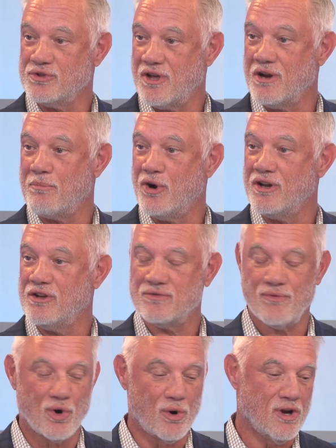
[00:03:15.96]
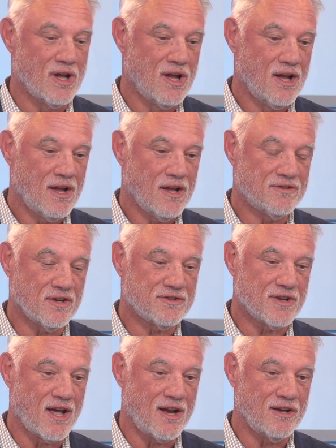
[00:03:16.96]
was going to bring this forward, it's
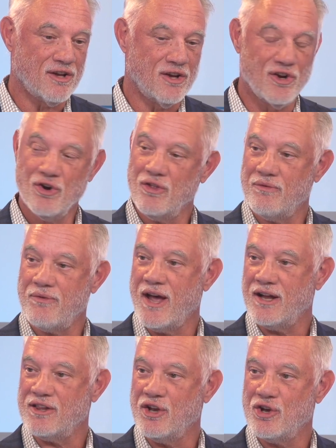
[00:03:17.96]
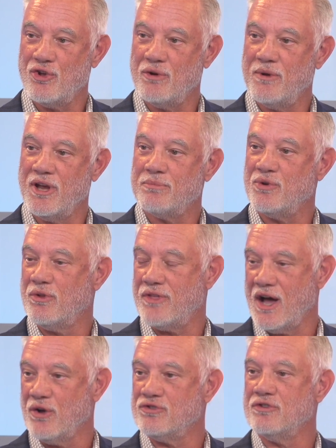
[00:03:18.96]
exciting to hear the fact that it could be up to
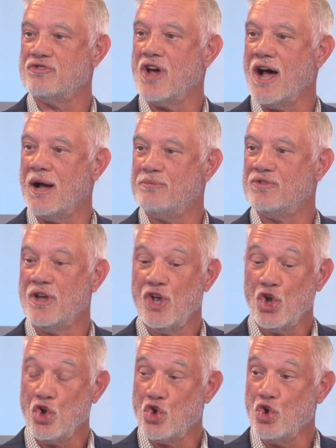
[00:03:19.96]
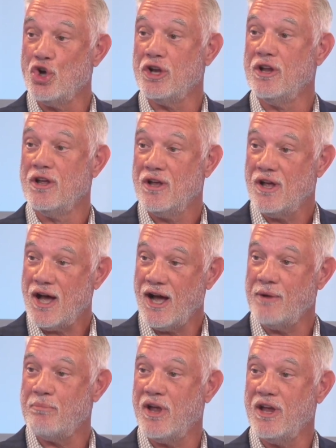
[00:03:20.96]
1,000 jobs, good,
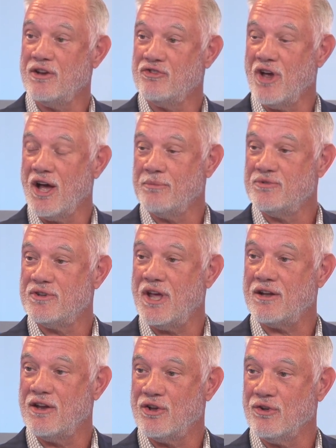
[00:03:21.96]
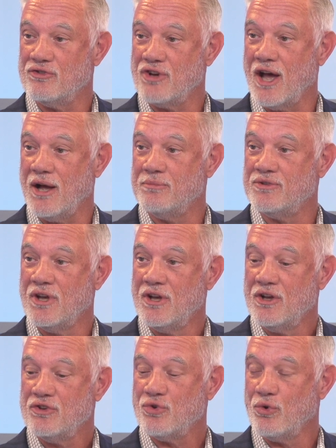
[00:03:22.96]
high-paying jobs, technical jobs.
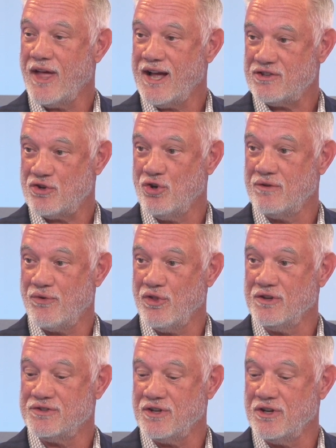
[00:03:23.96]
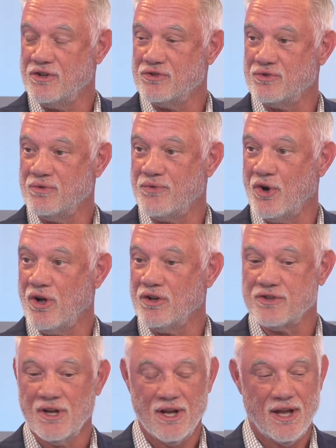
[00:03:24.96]
So that's good for the city of Sioux
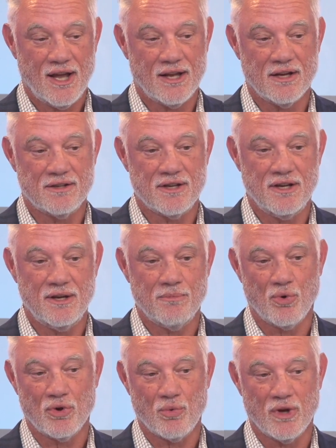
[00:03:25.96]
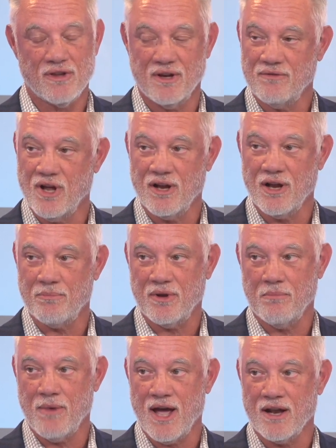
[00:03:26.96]
Falls. And the team, with what they've done up
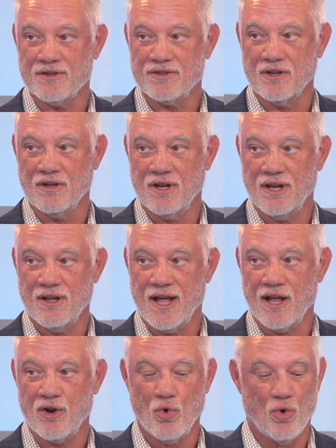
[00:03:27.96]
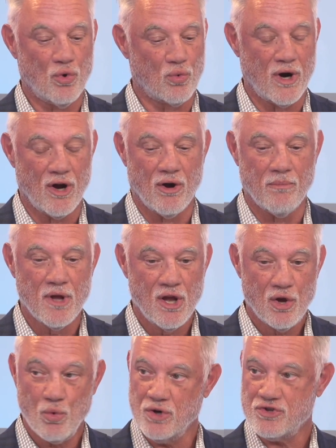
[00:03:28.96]
in Madison in that whole realm,
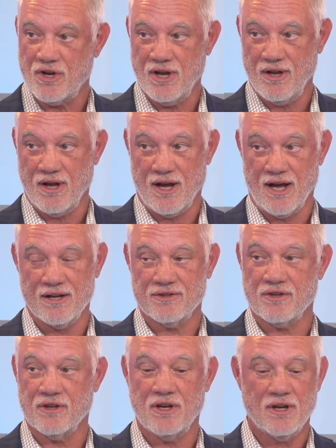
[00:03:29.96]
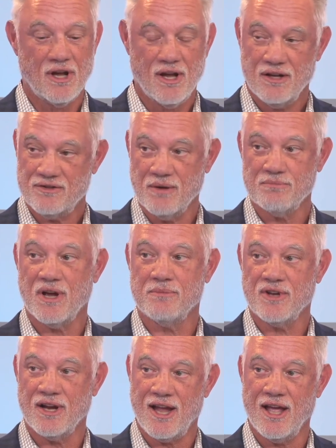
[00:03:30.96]
which honestly,
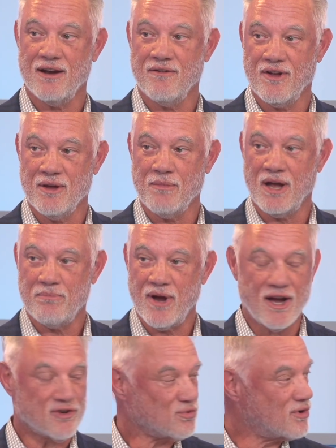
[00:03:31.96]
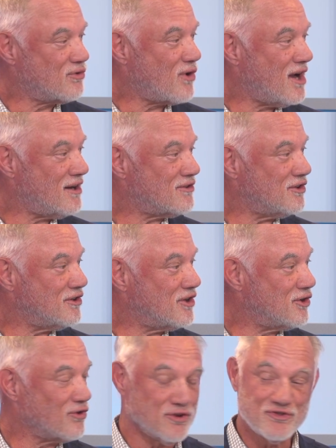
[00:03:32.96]
sometimes I can't even get my password right to
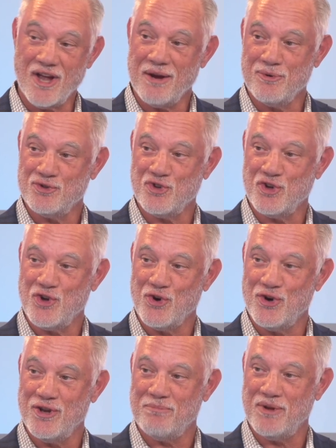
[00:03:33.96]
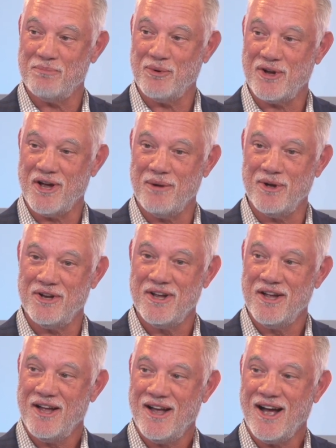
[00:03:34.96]
hear the cybersecurity people coming,
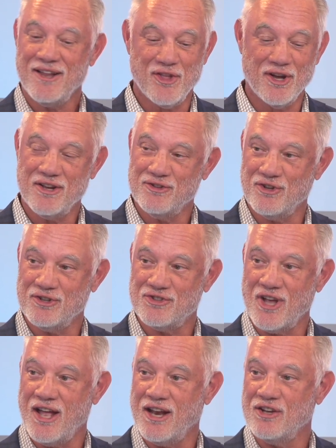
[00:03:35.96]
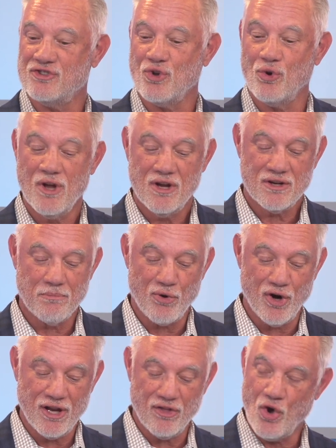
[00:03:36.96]
I think is exciting. So to
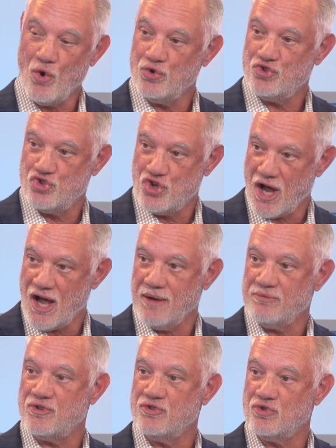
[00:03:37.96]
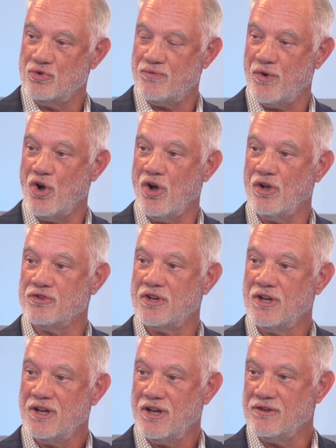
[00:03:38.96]
bring those jobs to Sioux Falls
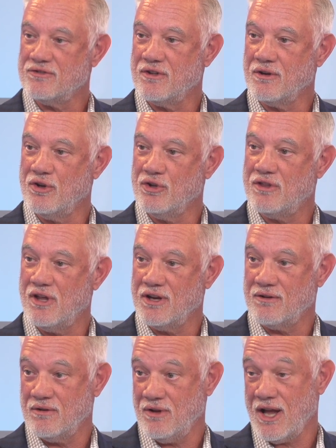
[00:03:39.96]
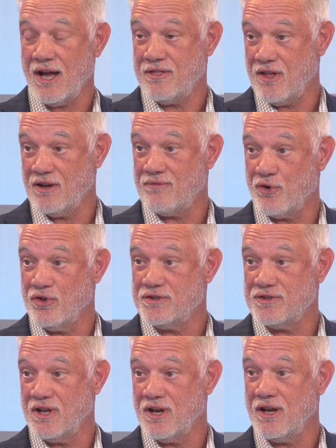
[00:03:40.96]
is the good thing, I think, for the
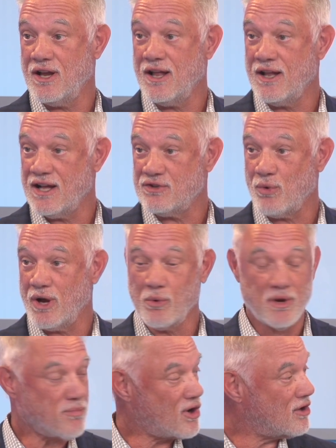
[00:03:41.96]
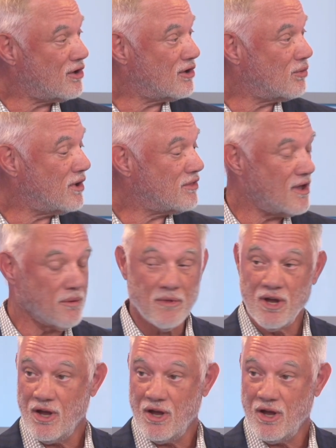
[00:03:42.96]
city, and that's why we partnered with them.